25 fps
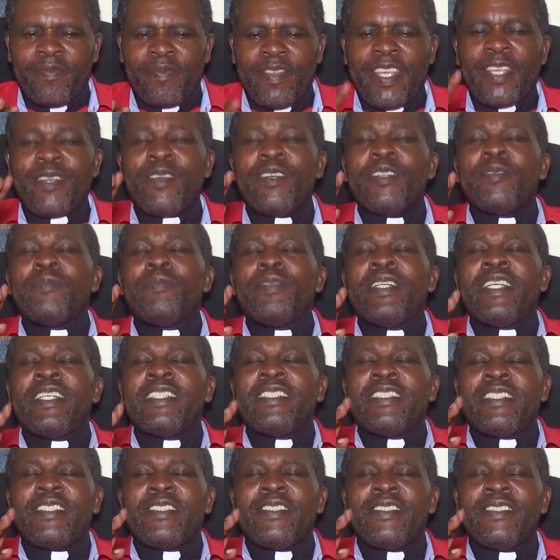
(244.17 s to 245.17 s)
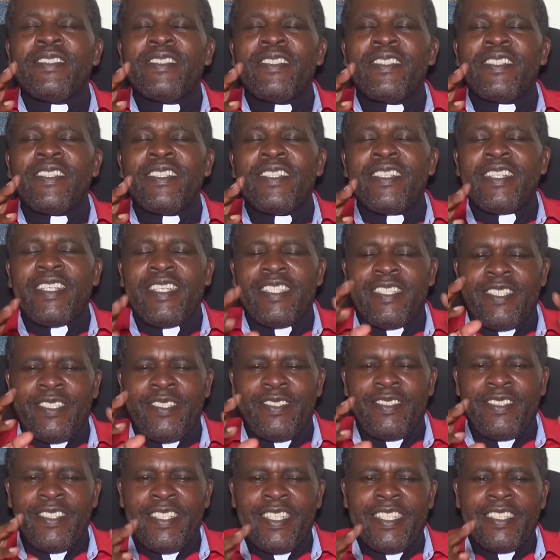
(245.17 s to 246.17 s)
May God bless you as
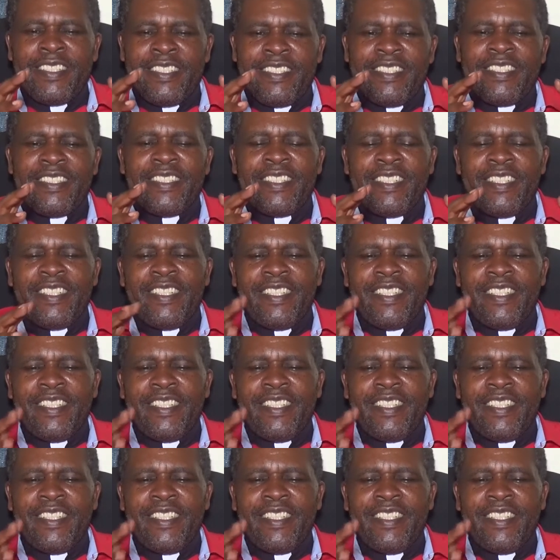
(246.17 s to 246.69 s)
you get